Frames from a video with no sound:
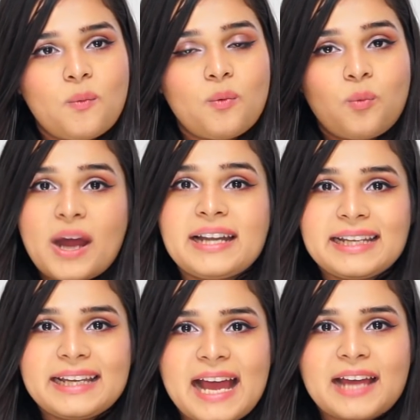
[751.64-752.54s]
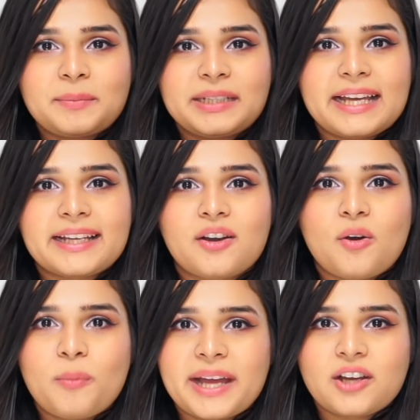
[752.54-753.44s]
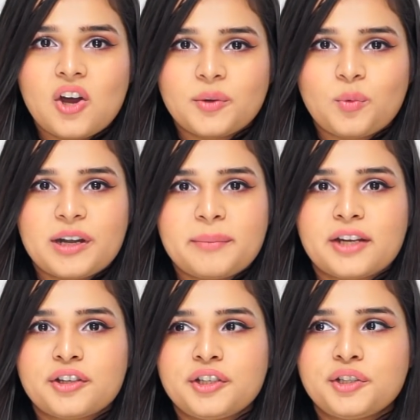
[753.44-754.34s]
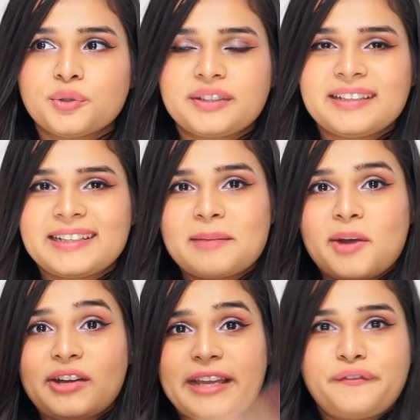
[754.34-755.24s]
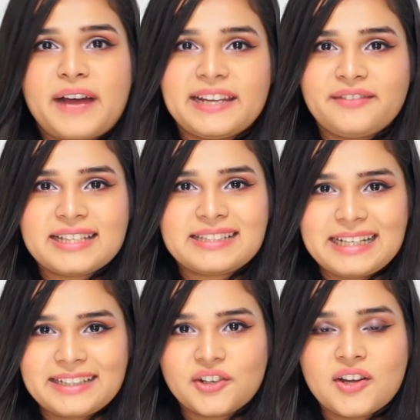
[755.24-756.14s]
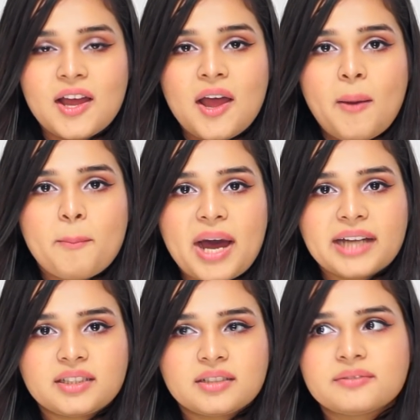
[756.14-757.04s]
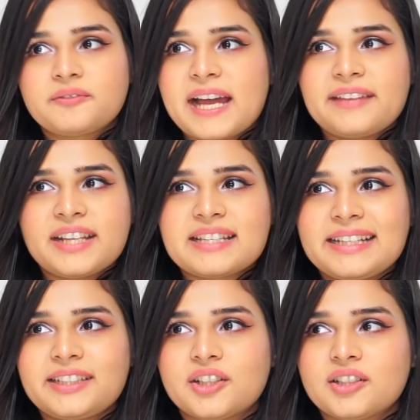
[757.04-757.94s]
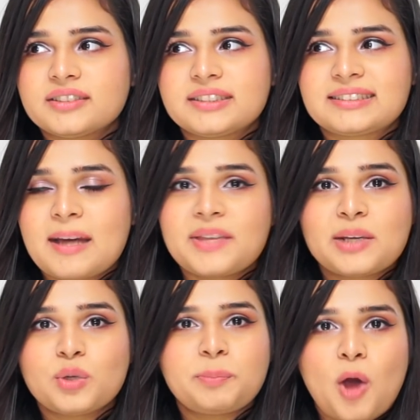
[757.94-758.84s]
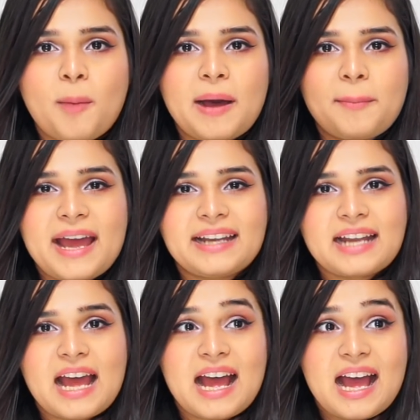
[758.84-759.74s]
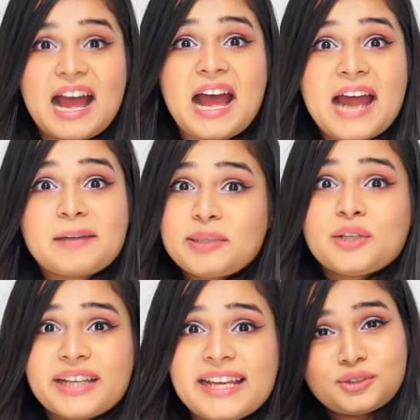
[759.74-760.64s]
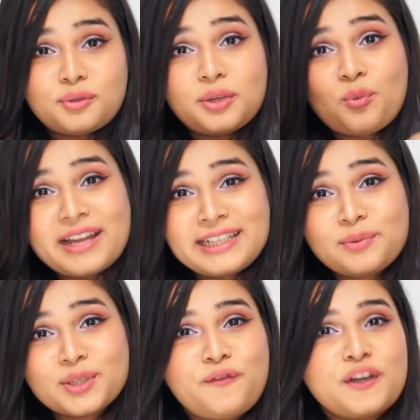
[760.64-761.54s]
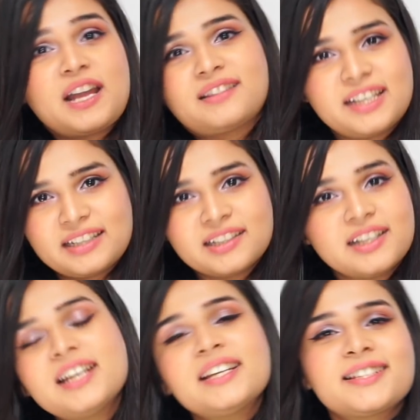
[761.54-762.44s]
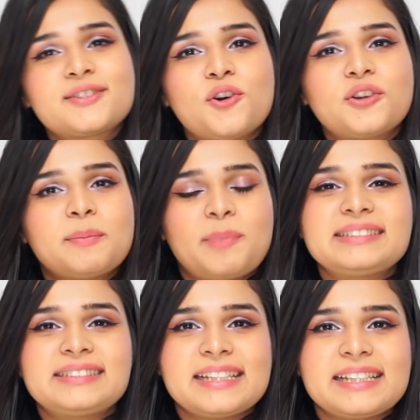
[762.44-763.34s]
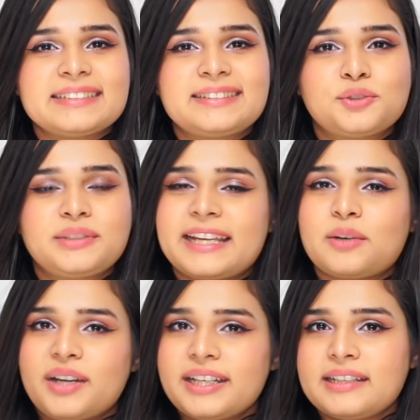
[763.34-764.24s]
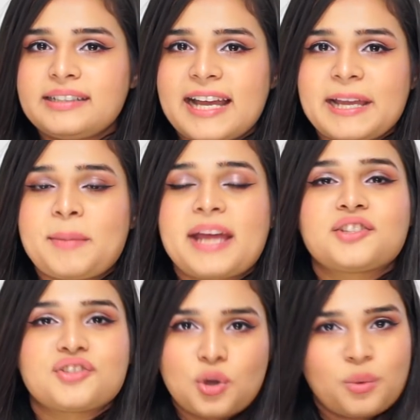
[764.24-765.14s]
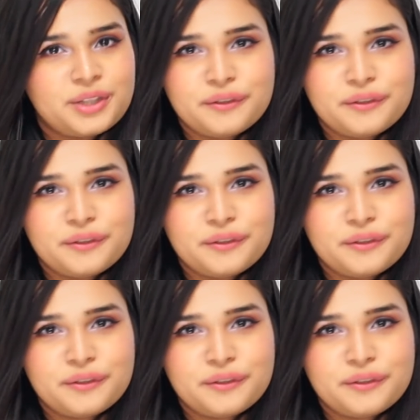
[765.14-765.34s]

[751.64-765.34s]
one day I'd be like, oh my god, what am I gonna do? Thinking about like 5 days later. But 5 days later, something would pop up and I'd be okay. So the worry was for nothing. So the best thing is to take it one day at a time and just go with the